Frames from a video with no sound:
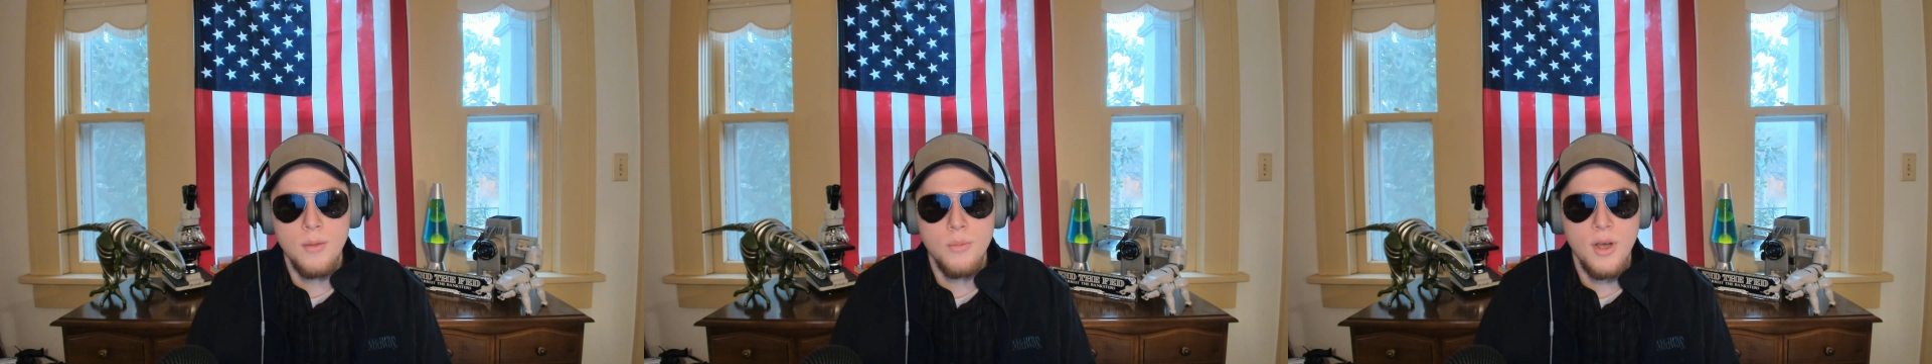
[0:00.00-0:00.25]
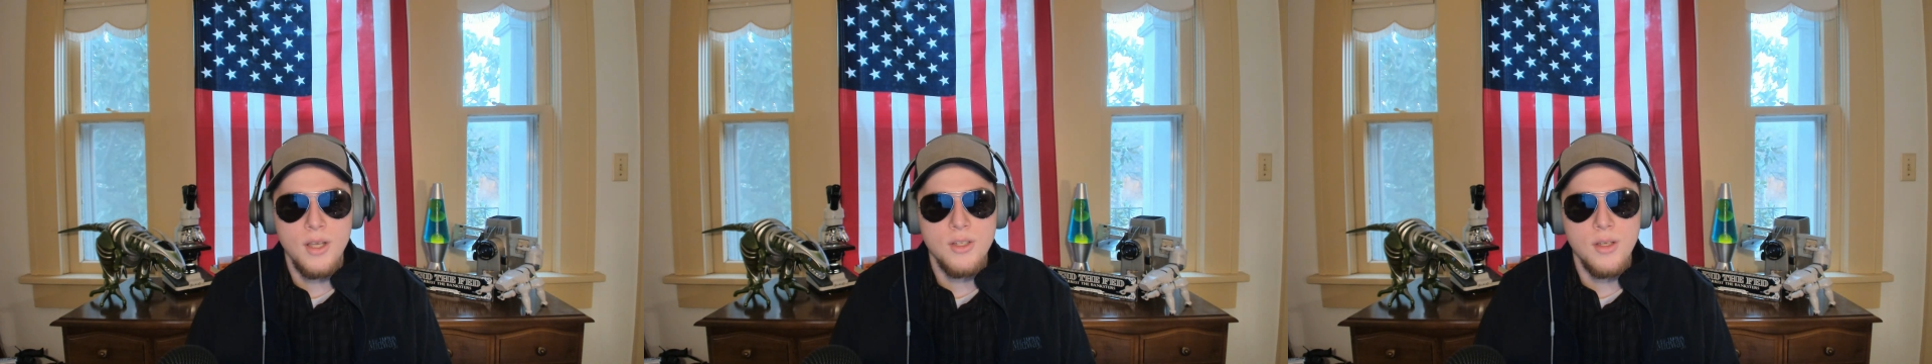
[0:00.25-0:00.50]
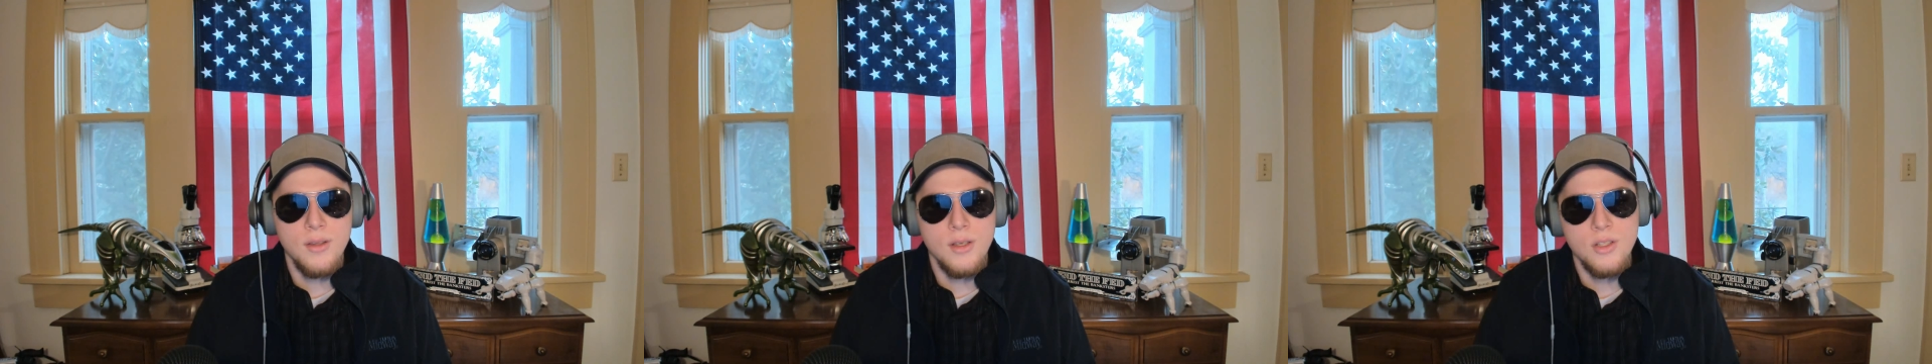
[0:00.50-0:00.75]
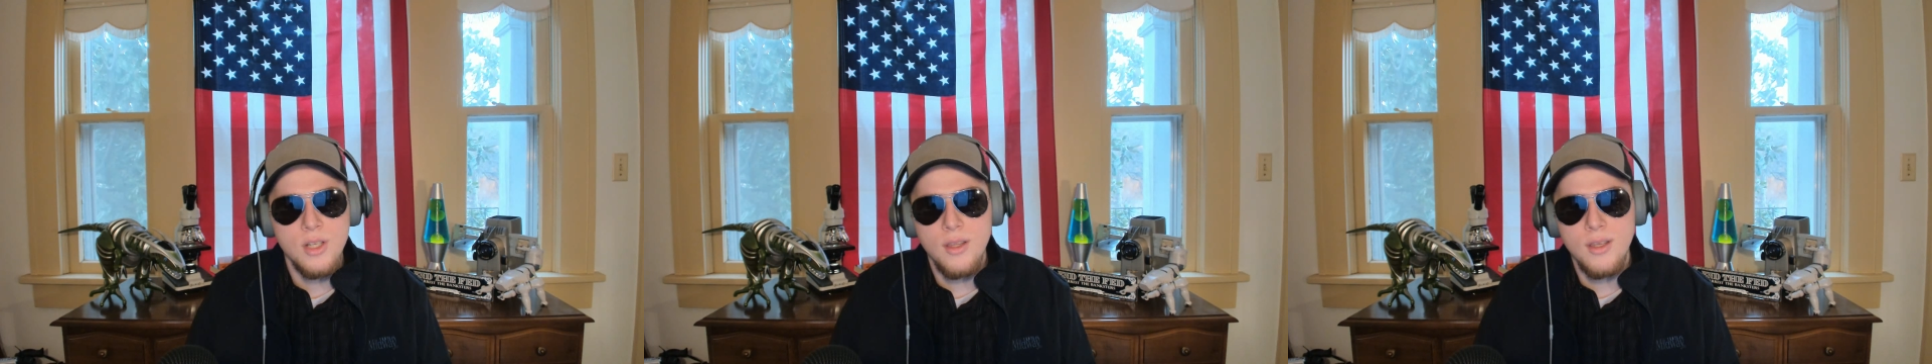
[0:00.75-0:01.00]
impression
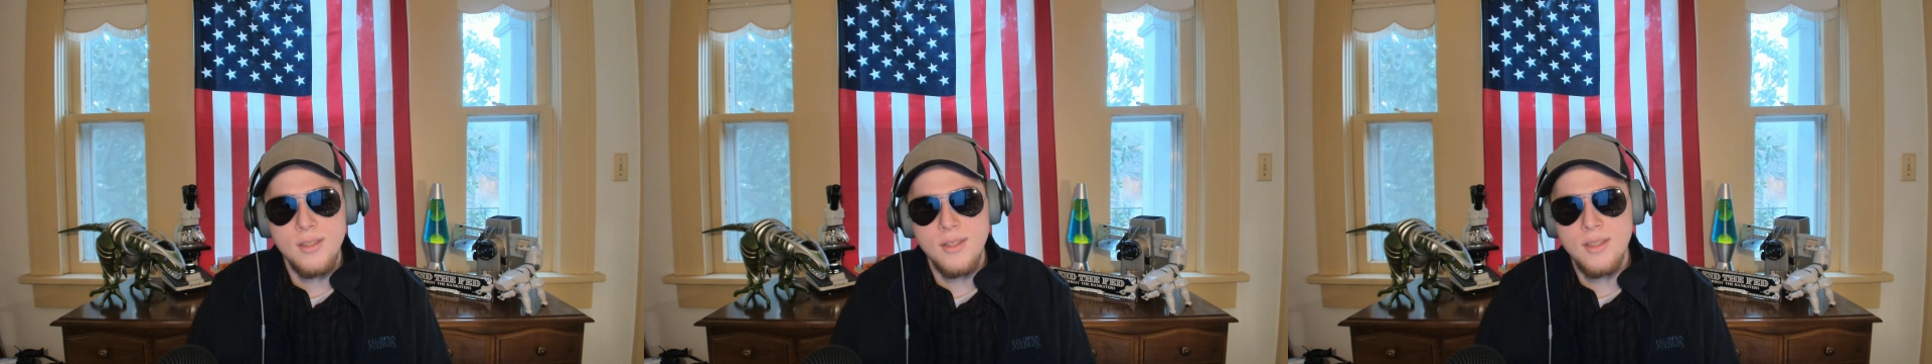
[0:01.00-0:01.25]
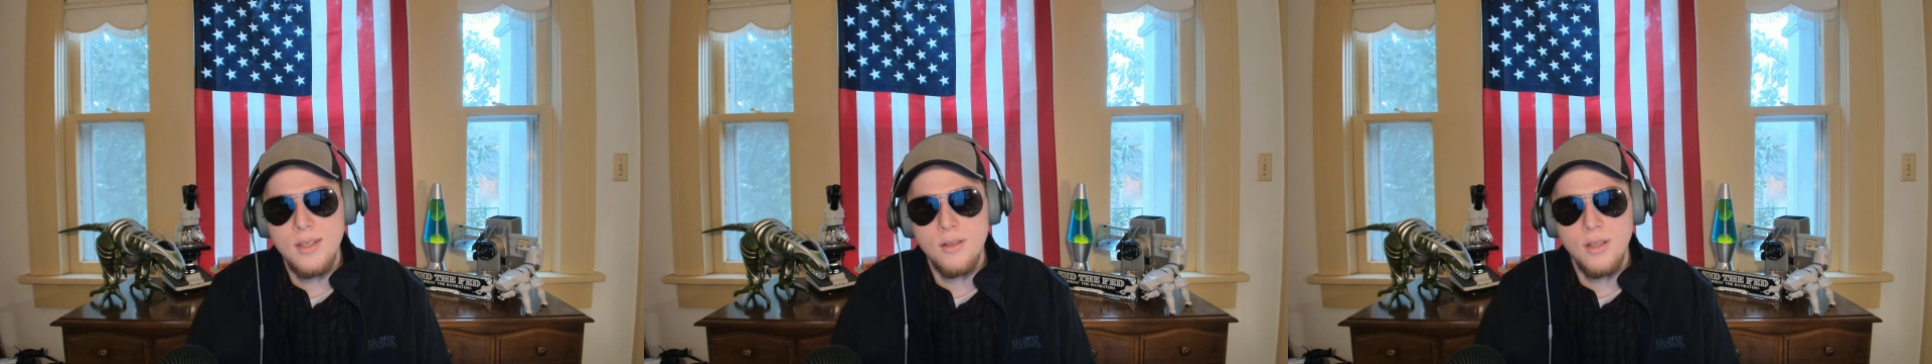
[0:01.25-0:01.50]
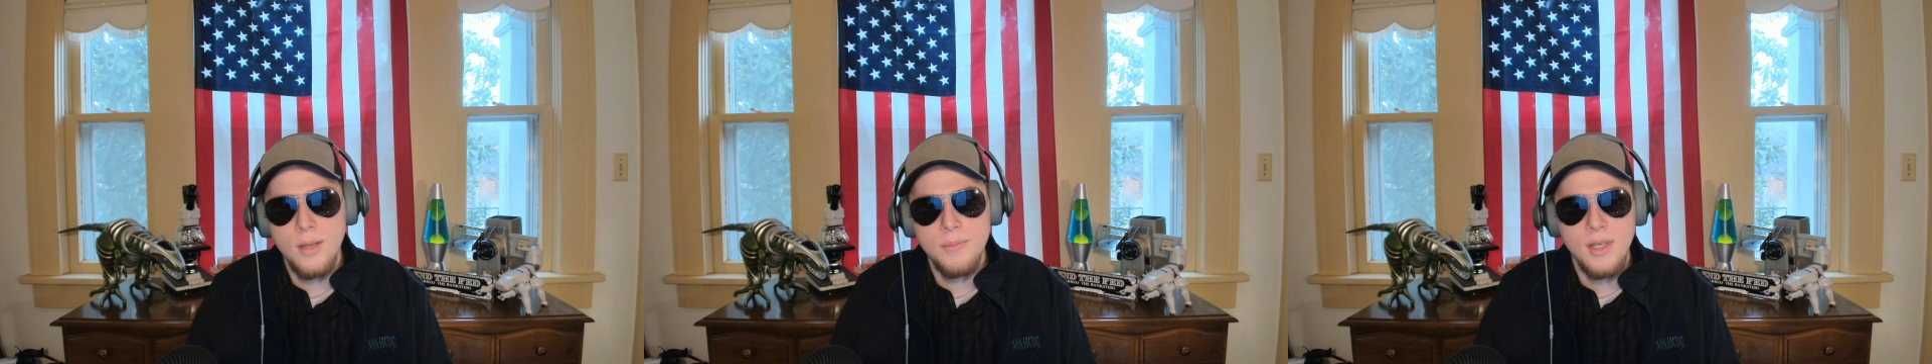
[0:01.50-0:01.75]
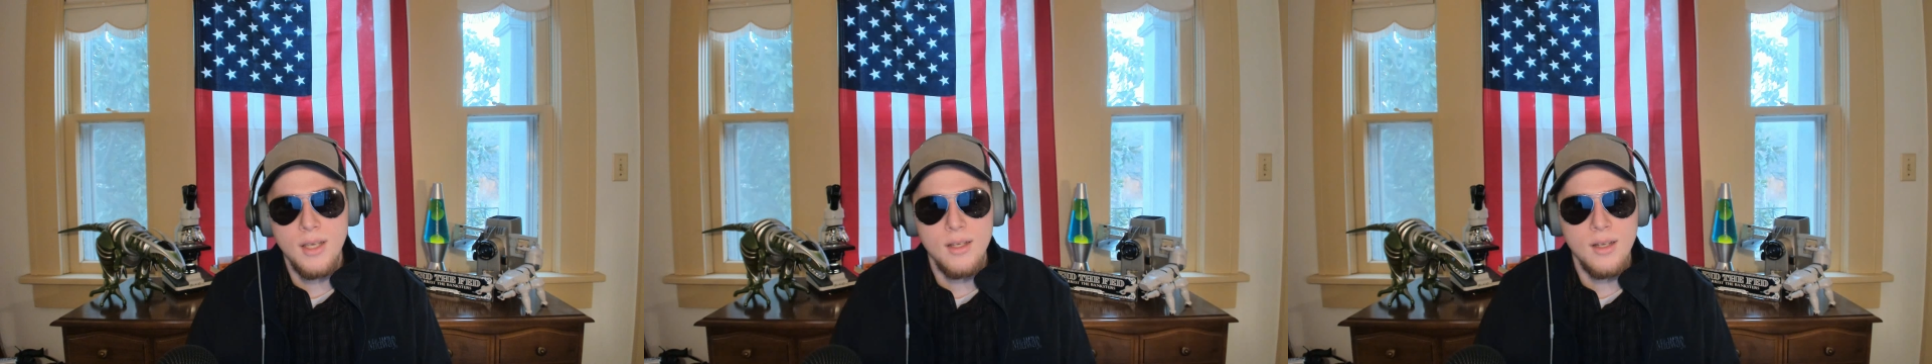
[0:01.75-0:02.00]
that Shelley is a single
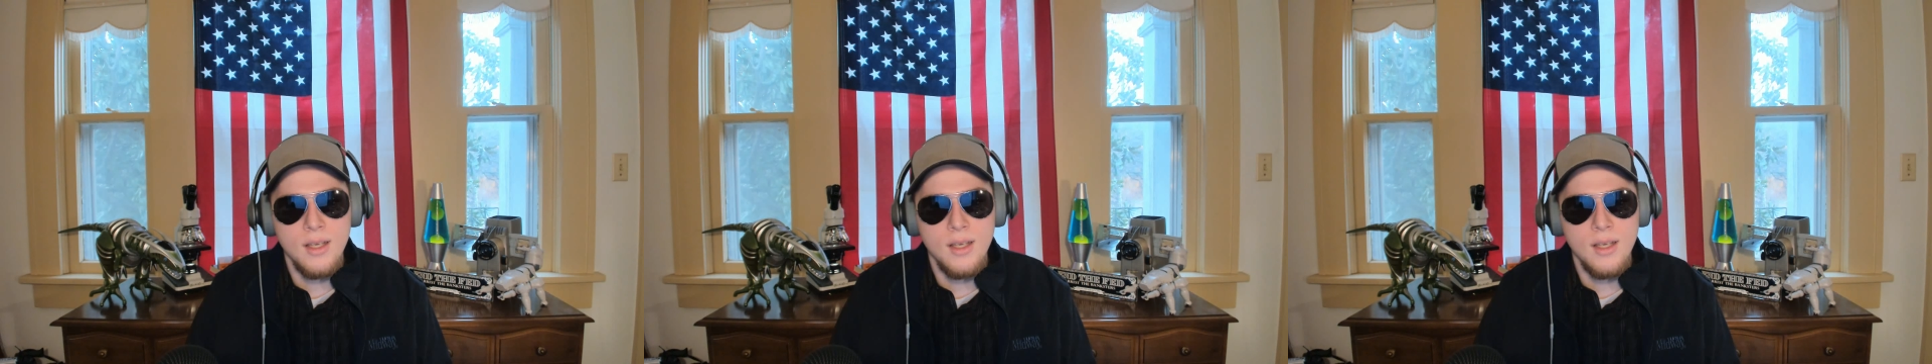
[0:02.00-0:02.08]
update,